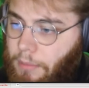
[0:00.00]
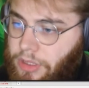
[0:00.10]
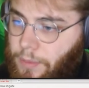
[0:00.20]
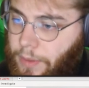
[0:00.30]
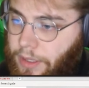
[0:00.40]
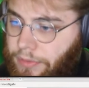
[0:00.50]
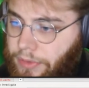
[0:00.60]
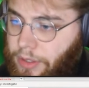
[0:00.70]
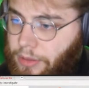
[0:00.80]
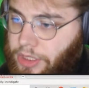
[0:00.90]
So if
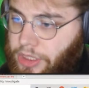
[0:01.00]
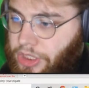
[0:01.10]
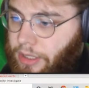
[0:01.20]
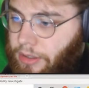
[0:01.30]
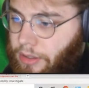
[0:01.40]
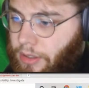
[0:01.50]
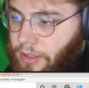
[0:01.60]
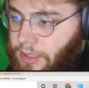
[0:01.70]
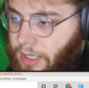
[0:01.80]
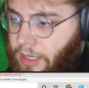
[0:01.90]
we go to share
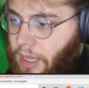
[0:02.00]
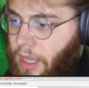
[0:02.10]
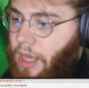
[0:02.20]
content,